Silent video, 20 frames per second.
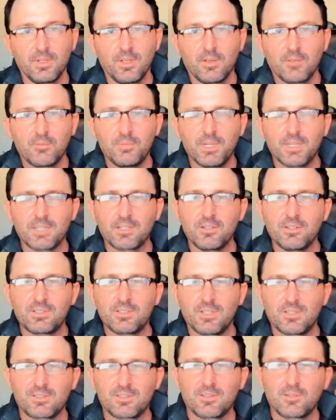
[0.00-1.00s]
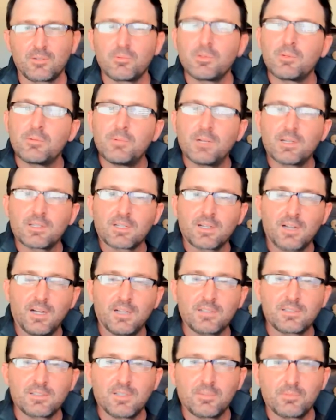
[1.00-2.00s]
Ben, can you tell us a little bit about the
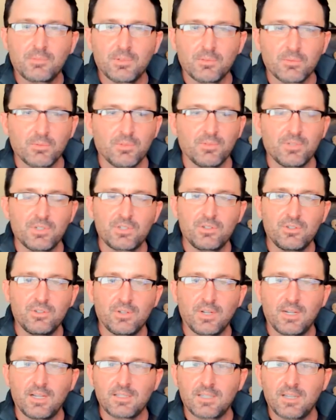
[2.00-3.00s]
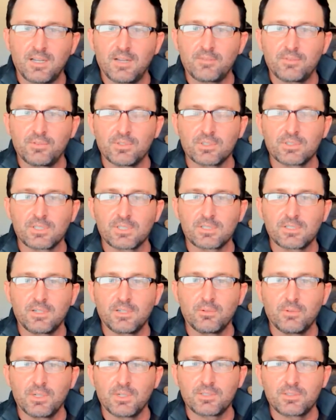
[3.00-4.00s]
concept and the vision you guys had for the 6.8
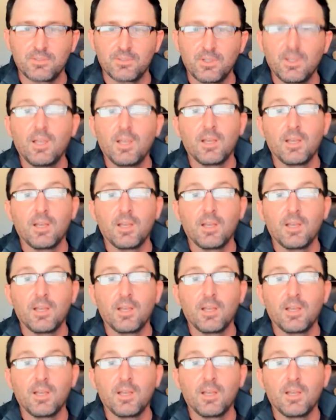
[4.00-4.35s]
Western?